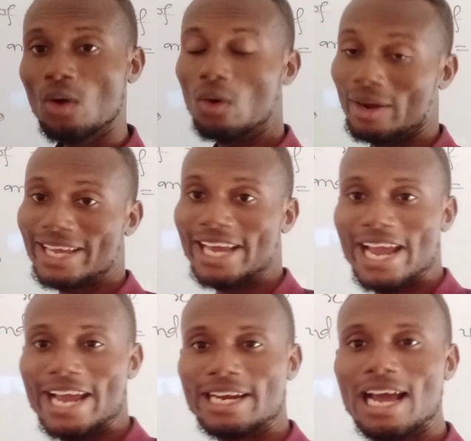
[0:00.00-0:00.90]

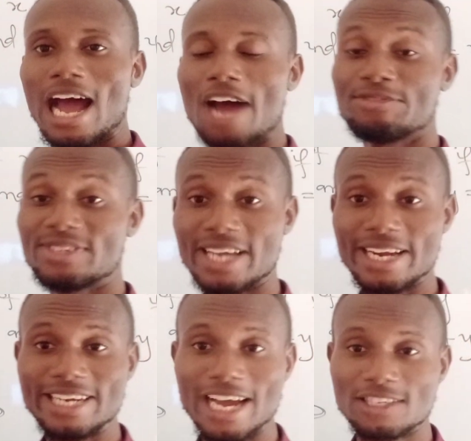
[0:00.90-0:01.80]
Okay, and I've
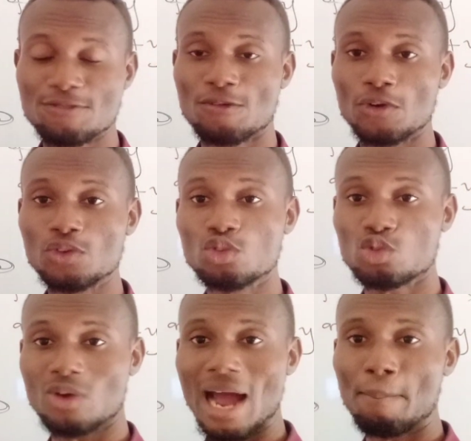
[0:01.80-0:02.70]
said that for you
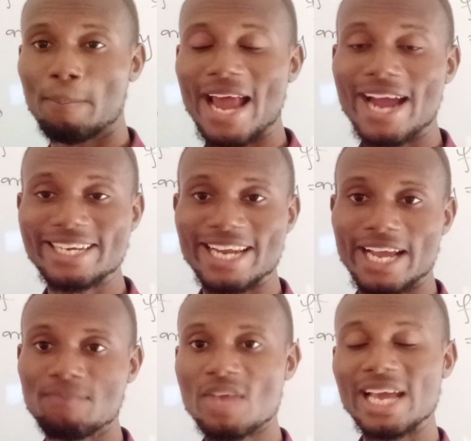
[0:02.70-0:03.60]
to apply
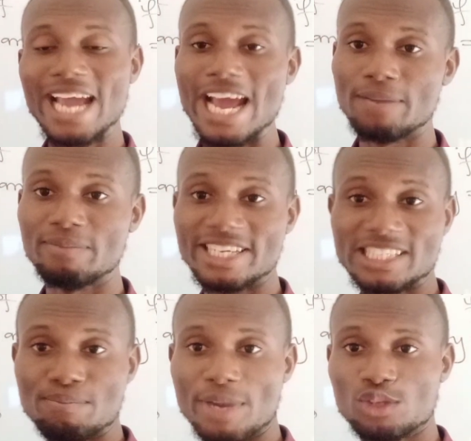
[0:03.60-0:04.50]
the
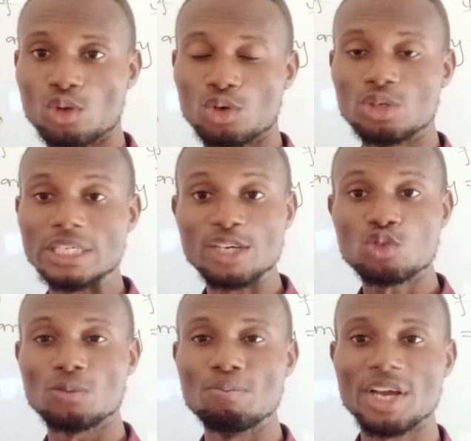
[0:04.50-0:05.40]
elimination method, you
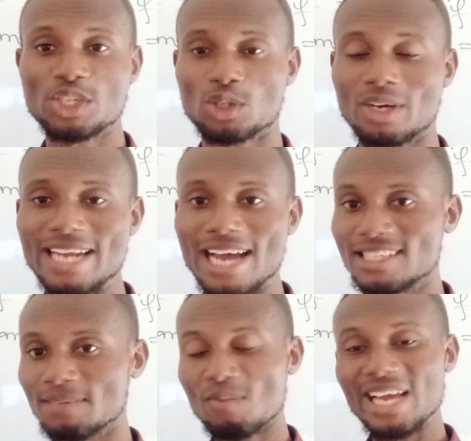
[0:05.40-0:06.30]
need to make sure that